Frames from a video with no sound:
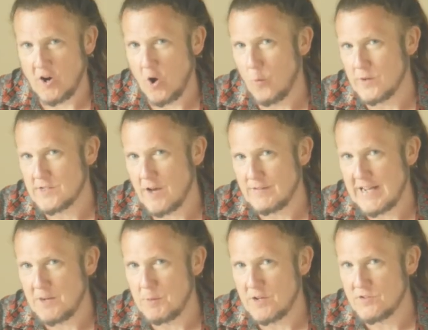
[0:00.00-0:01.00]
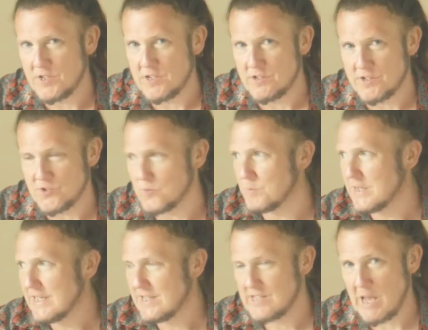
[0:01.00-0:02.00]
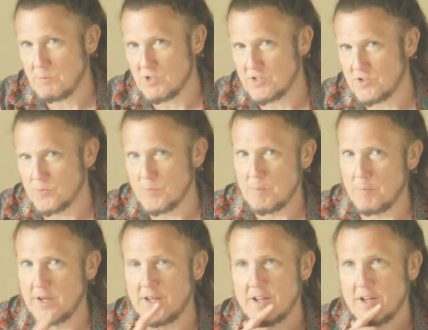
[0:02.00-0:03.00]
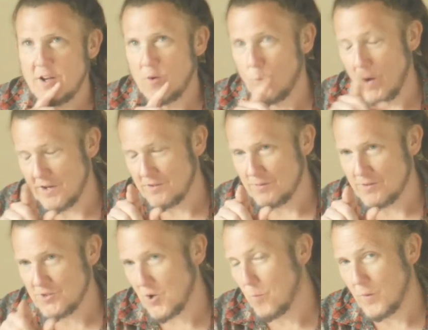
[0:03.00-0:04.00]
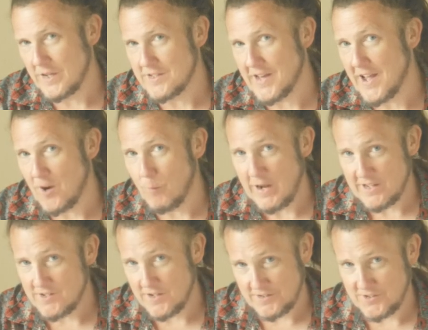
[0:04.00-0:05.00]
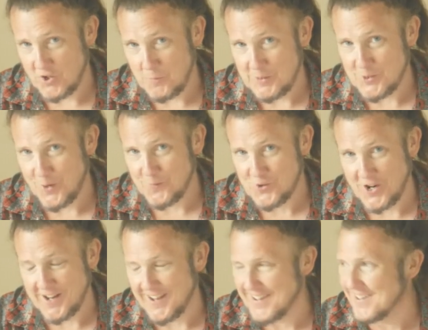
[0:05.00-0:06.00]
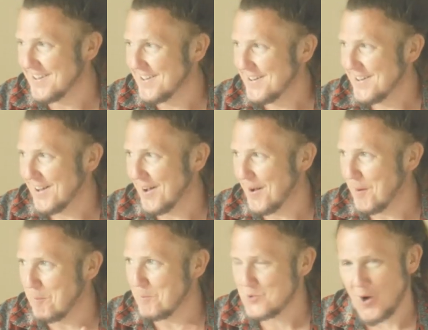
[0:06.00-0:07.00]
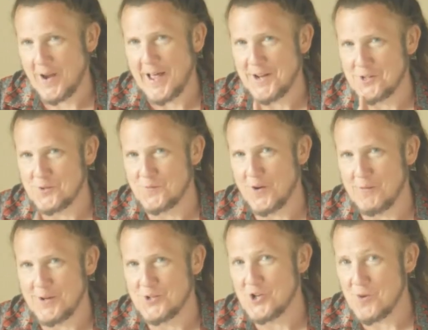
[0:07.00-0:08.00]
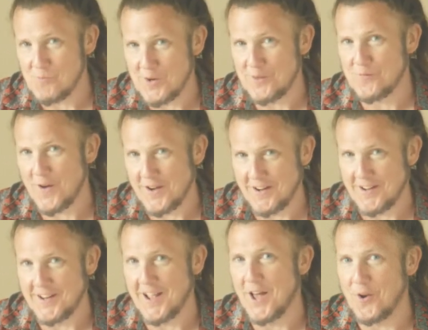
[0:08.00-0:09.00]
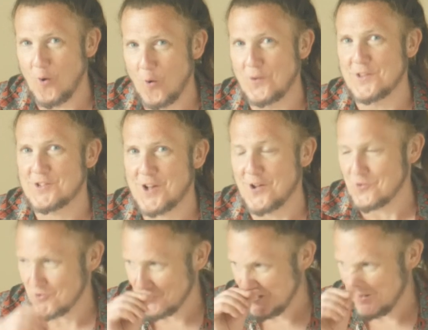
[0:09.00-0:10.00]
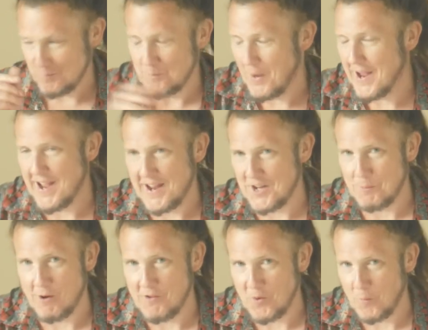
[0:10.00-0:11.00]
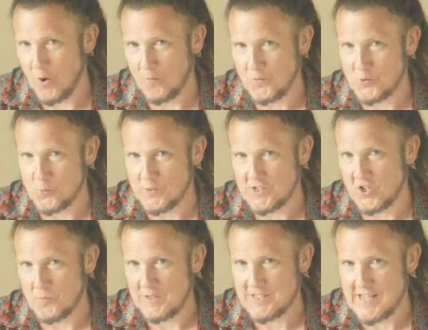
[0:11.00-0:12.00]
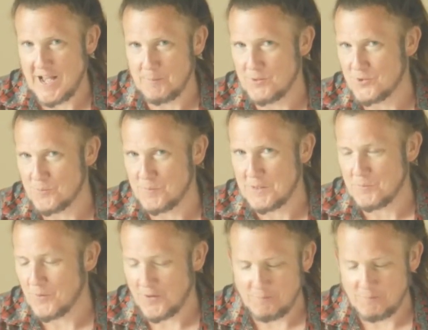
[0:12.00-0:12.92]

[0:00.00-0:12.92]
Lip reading: I always have an element of cynicism, skepticism in me when somebody's there, when it says it's going to be self-check-in. Thailand is a very generally friendly and honest country, but anywhere in the world there's always going to be scammers and people.